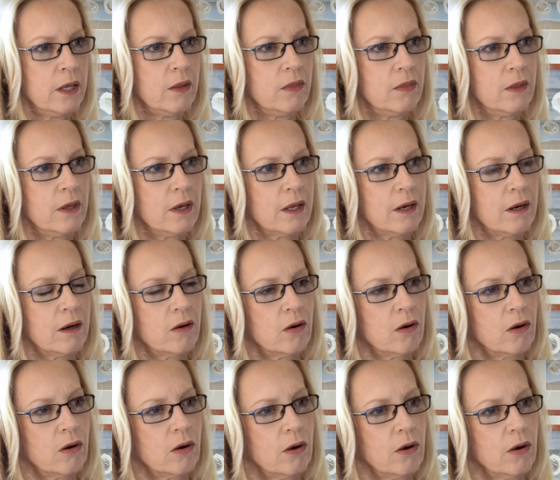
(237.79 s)
that
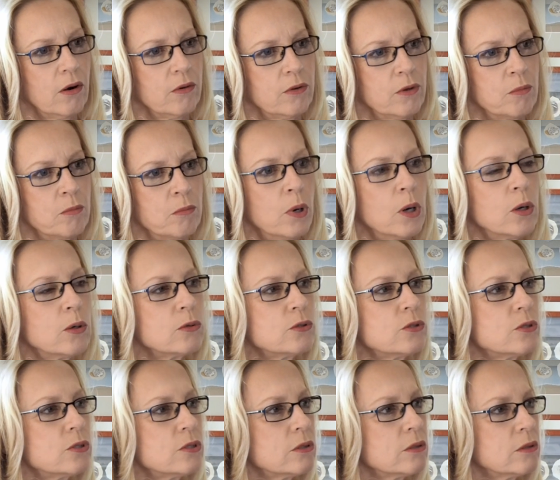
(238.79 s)
are the
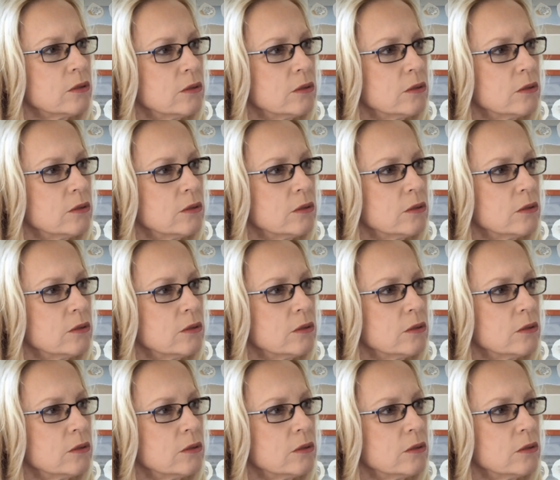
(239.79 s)
most